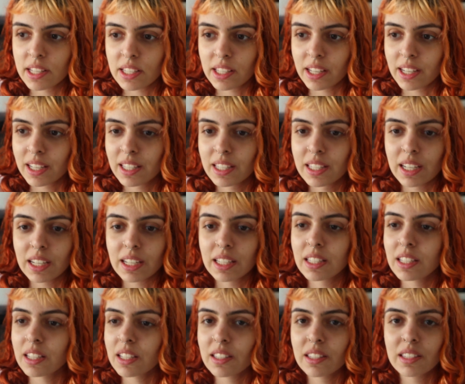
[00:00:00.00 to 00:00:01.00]
It's like
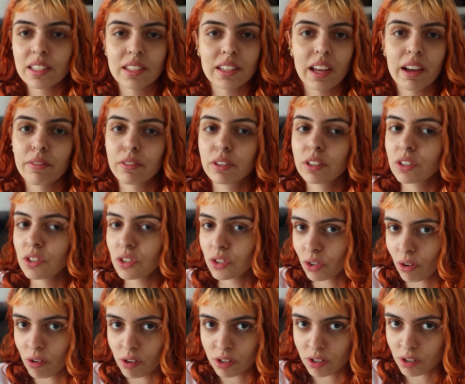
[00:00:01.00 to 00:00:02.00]
67
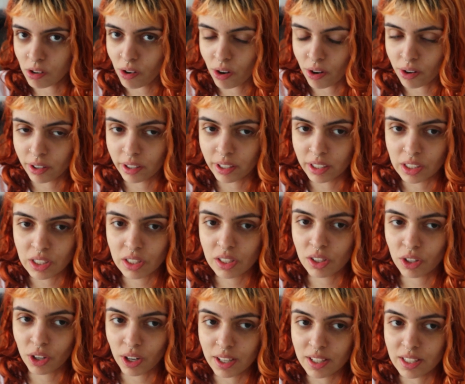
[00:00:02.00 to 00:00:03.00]
songs long. It's
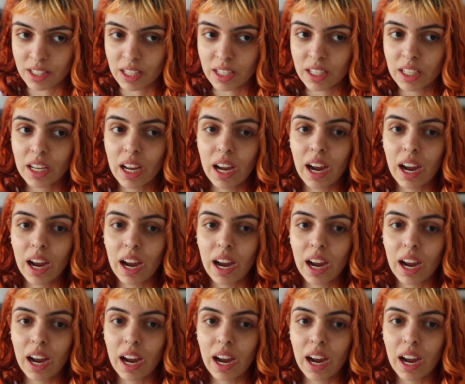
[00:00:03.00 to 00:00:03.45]
crazy.